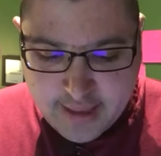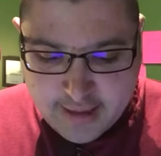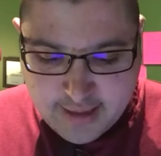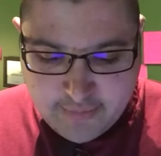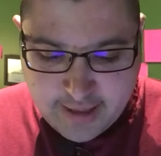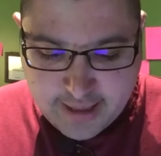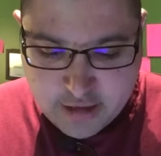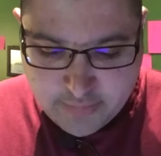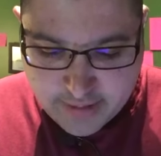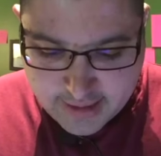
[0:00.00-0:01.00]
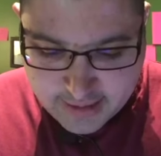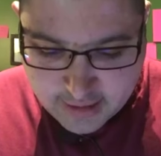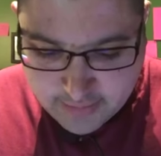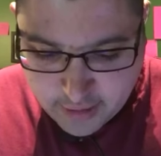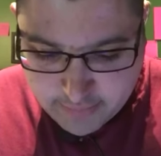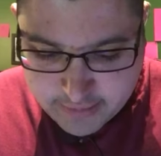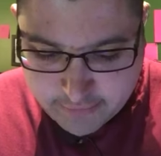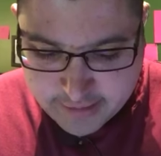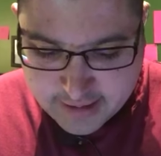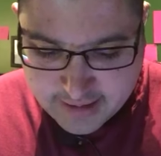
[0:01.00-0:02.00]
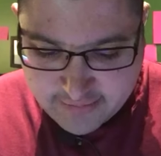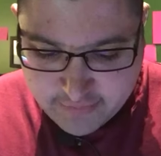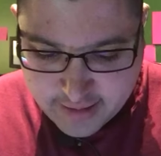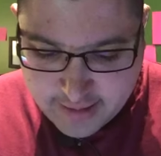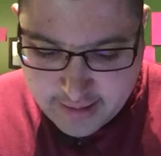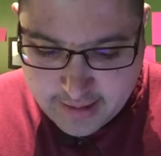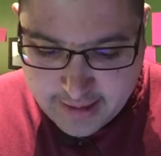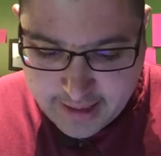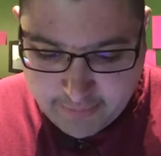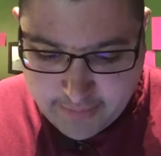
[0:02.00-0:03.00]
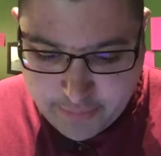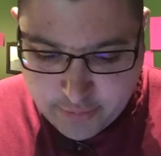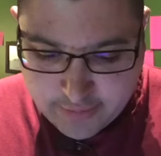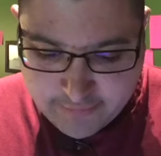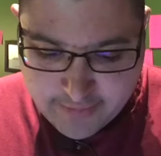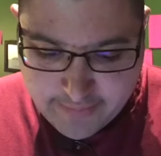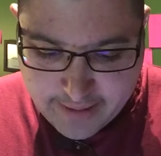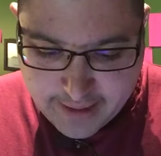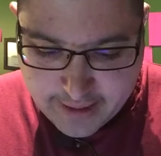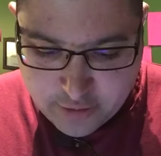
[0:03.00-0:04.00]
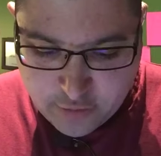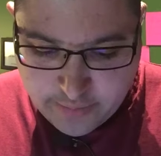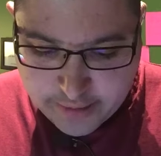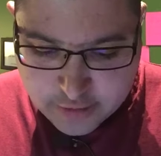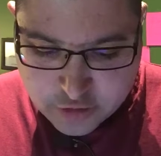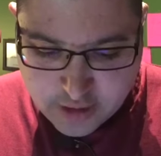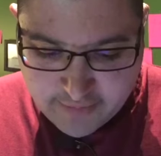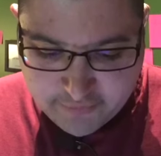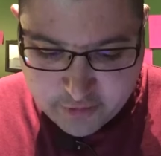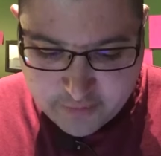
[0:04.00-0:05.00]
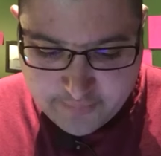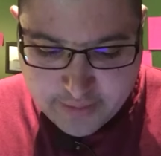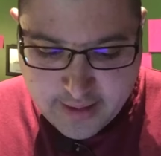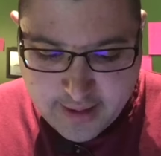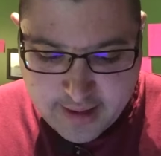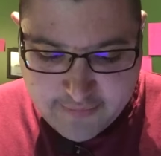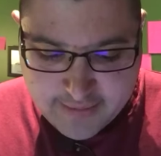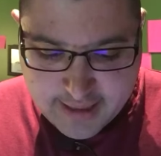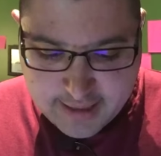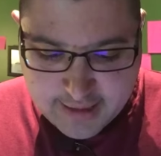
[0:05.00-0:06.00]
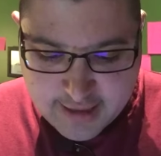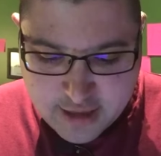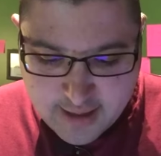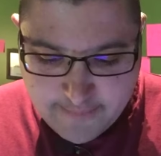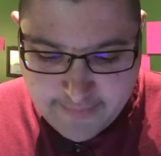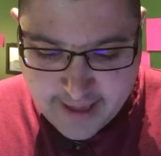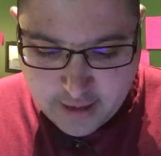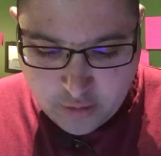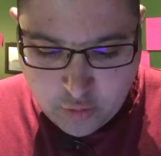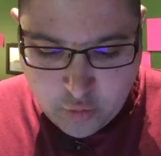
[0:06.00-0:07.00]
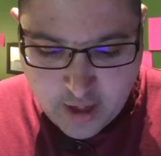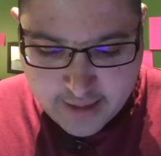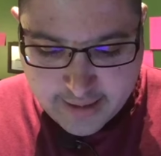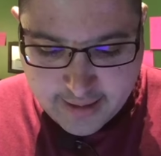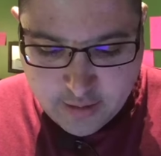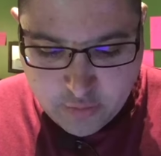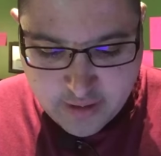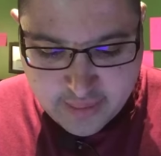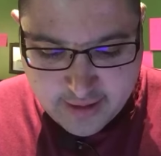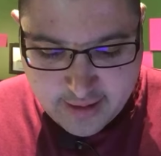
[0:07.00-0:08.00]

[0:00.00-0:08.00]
The UNH Police Department received a report from an Uber driver of an alleged male walking with